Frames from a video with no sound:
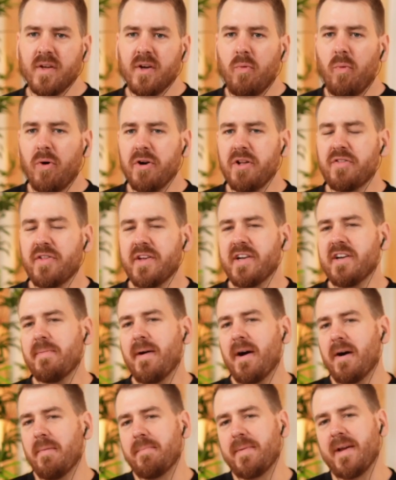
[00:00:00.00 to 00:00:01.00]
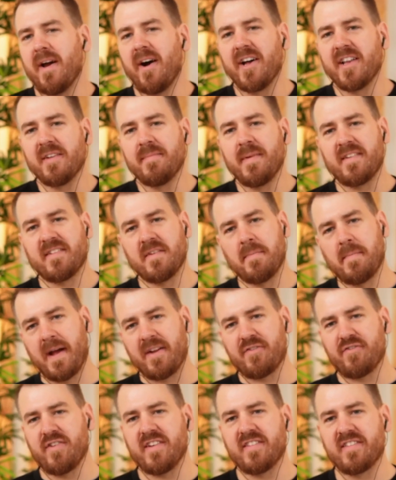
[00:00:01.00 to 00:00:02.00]
What do you think about behind the meter
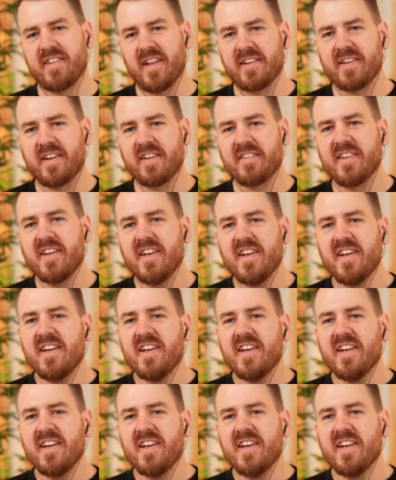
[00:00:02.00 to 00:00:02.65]
batteries then? Because,